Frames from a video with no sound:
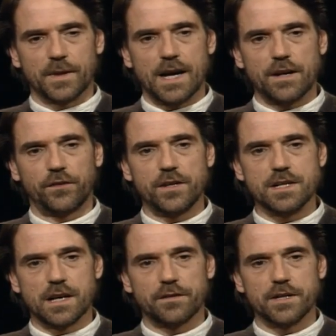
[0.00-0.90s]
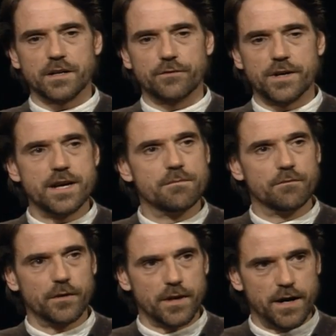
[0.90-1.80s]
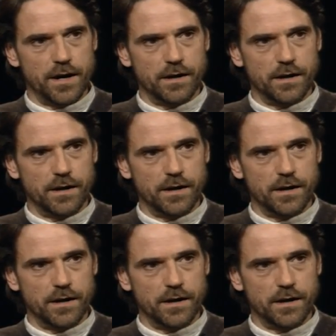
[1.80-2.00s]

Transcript: I see nothing of him there.